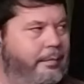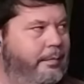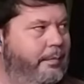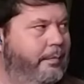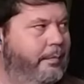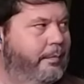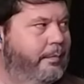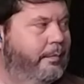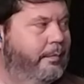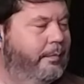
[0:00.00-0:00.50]

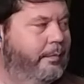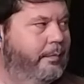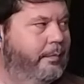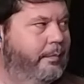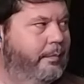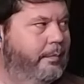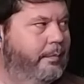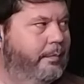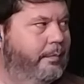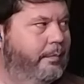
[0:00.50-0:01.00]

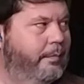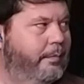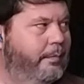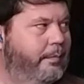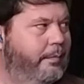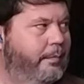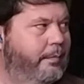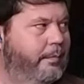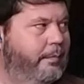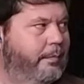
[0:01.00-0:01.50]

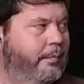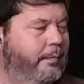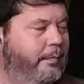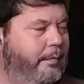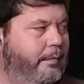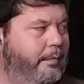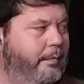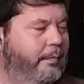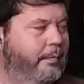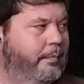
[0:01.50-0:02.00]

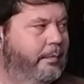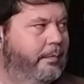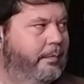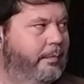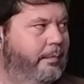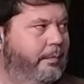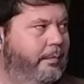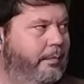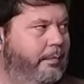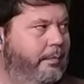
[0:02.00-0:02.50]

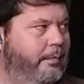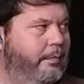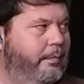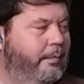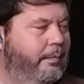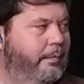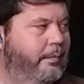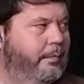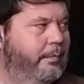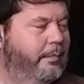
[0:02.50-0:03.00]

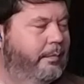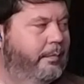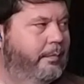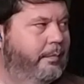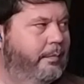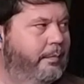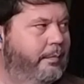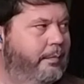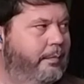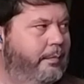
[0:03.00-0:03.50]

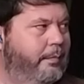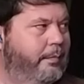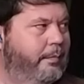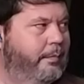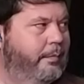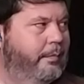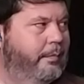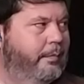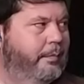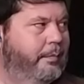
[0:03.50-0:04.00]

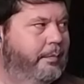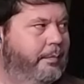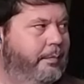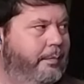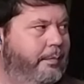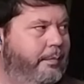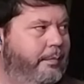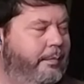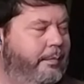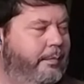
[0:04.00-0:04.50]

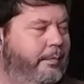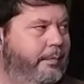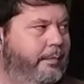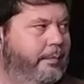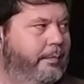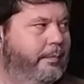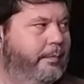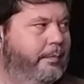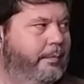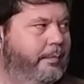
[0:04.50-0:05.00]

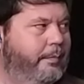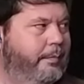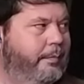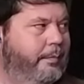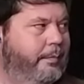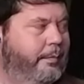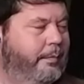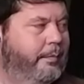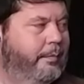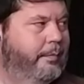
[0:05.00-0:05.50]

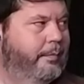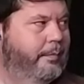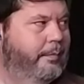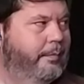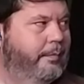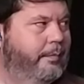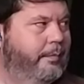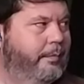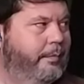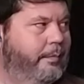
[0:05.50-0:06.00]

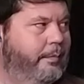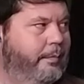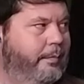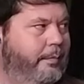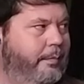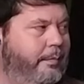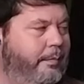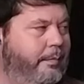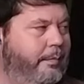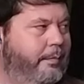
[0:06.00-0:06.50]

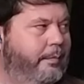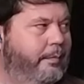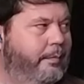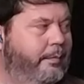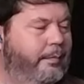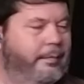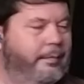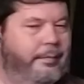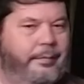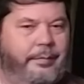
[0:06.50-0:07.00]

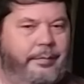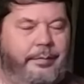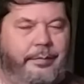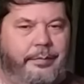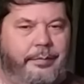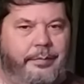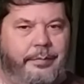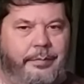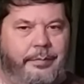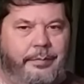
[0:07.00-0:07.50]

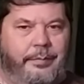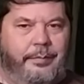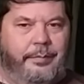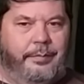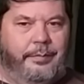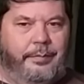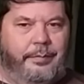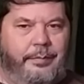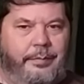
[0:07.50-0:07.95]
This person isn't speaking.